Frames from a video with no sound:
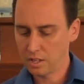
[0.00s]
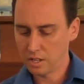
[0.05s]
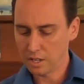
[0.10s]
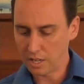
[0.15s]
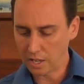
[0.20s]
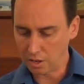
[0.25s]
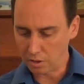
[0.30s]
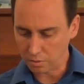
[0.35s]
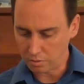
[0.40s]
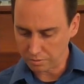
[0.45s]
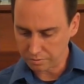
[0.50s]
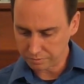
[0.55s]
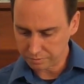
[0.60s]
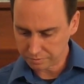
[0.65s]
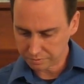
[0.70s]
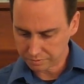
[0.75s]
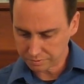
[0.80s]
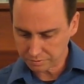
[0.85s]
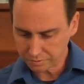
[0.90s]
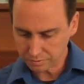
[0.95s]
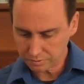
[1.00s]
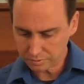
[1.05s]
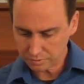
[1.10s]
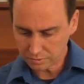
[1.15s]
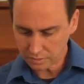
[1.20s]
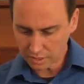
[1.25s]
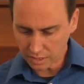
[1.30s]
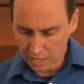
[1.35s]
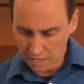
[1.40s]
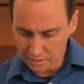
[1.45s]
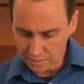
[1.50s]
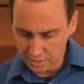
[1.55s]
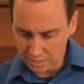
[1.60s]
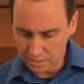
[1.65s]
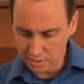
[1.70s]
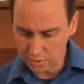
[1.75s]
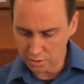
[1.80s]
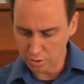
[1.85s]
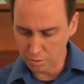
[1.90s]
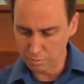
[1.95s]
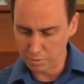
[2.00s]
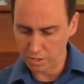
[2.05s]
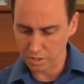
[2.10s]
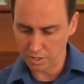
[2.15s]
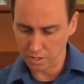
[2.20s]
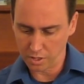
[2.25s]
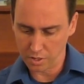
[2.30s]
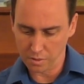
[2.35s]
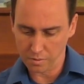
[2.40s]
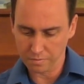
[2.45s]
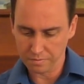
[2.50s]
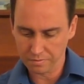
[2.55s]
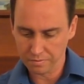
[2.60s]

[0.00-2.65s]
Now, I said this a minute ago,